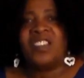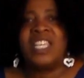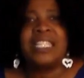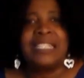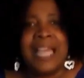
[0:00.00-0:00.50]

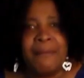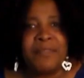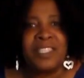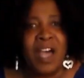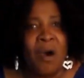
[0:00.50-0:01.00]
she
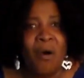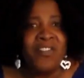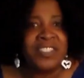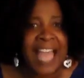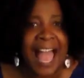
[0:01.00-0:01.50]
slept so
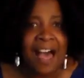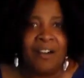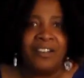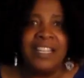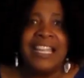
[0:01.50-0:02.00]

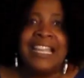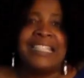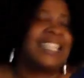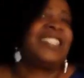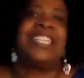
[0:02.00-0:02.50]
sound
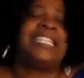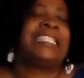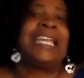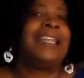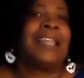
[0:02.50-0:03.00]
that she
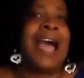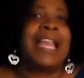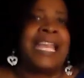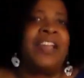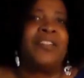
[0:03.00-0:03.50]
did
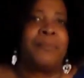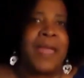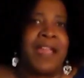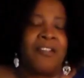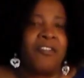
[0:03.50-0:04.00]
not hear the
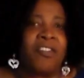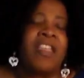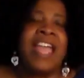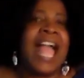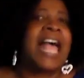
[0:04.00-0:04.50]

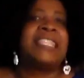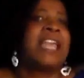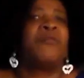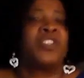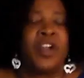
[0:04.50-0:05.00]
bears as
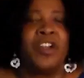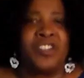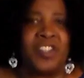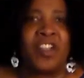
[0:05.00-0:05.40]
they returned